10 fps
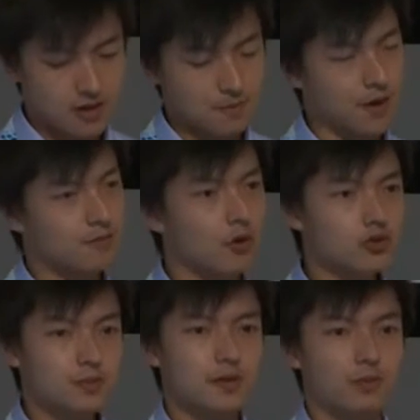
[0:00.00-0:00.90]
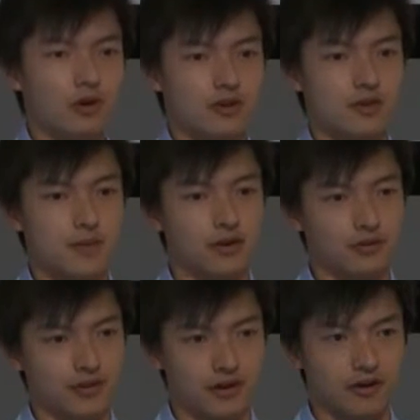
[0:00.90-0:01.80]
But most people are in the
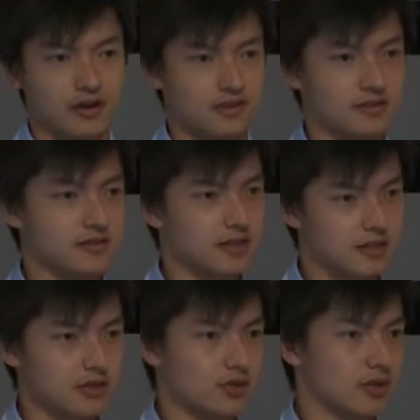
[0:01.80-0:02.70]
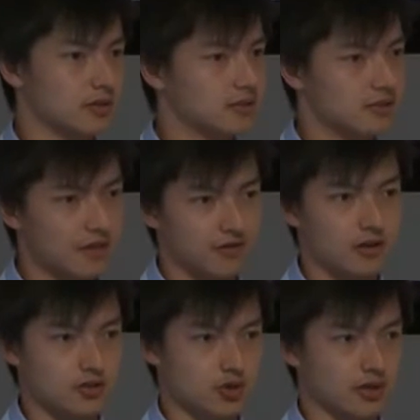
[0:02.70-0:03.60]
middle. They're in the 600s,
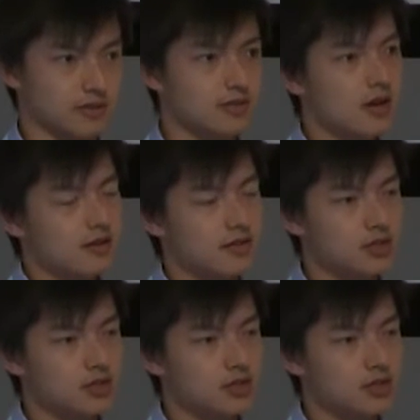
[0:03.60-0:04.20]
700s.